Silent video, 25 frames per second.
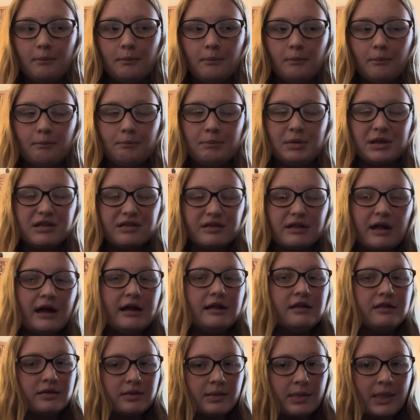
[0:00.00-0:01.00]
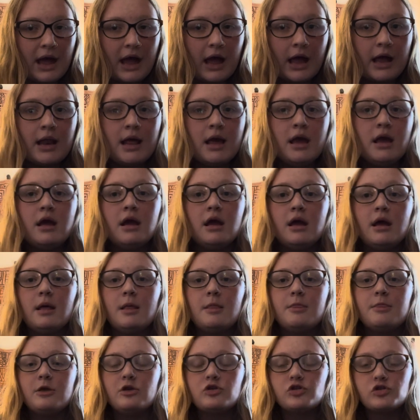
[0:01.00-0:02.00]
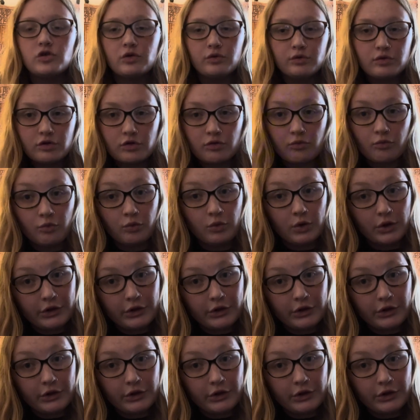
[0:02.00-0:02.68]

besides that, this show is really